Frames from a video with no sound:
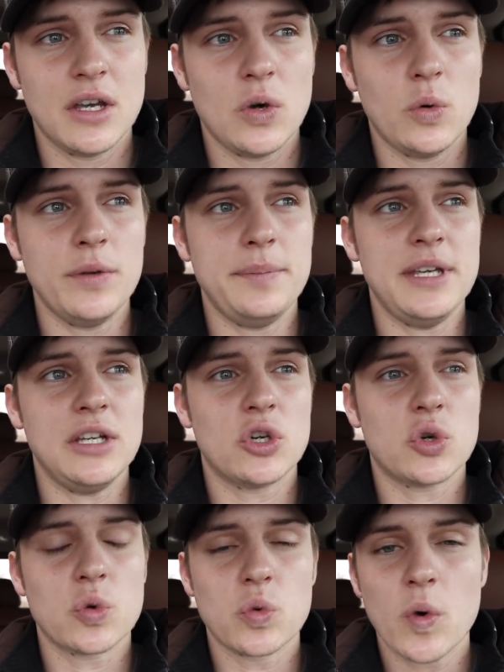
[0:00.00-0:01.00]
would be
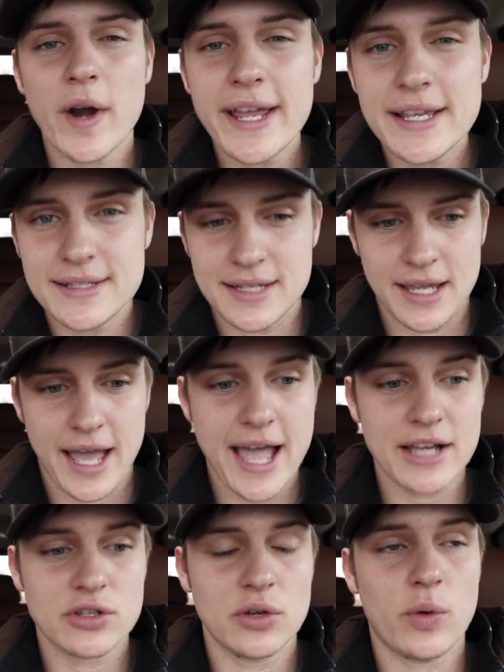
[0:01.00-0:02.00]
crazy.
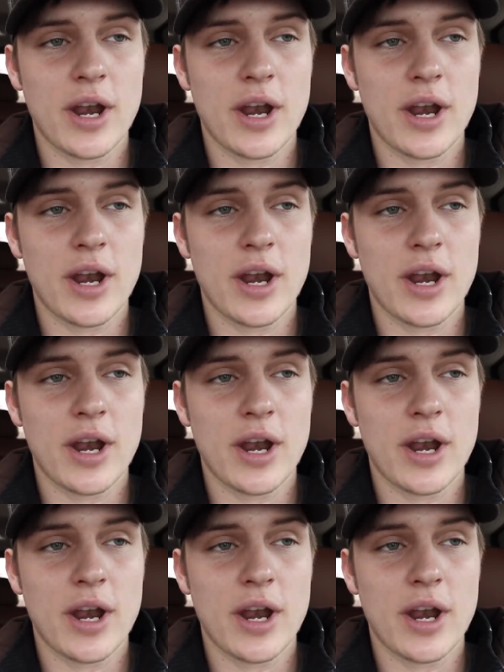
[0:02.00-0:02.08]
Actually,